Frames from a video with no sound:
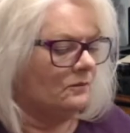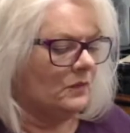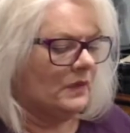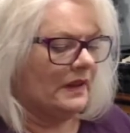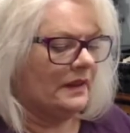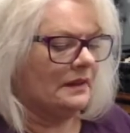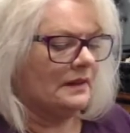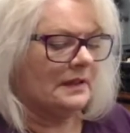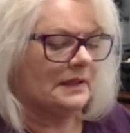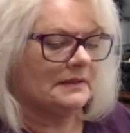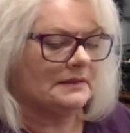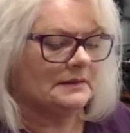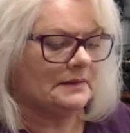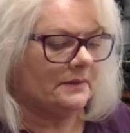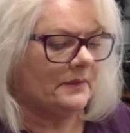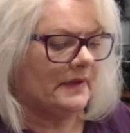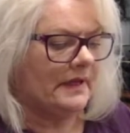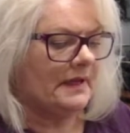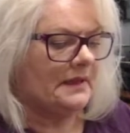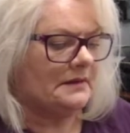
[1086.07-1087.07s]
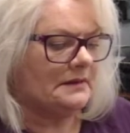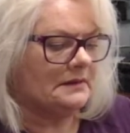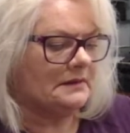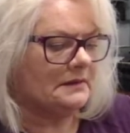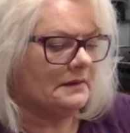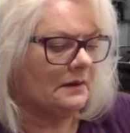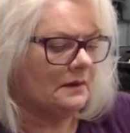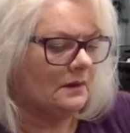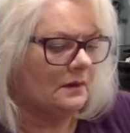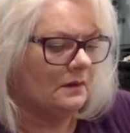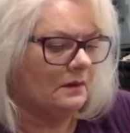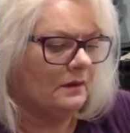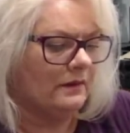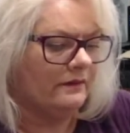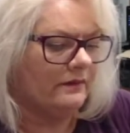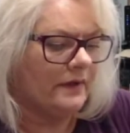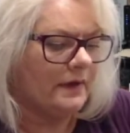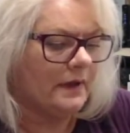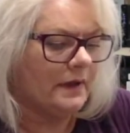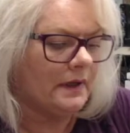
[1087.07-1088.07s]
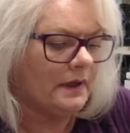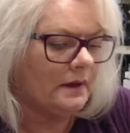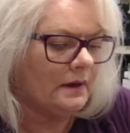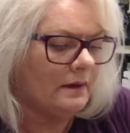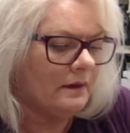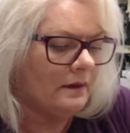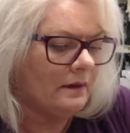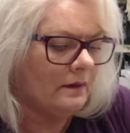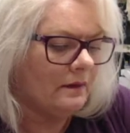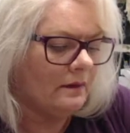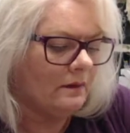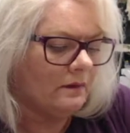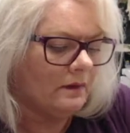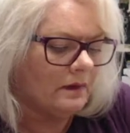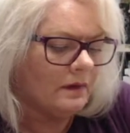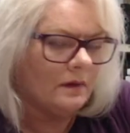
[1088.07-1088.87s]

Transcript: this a bit. So if I go,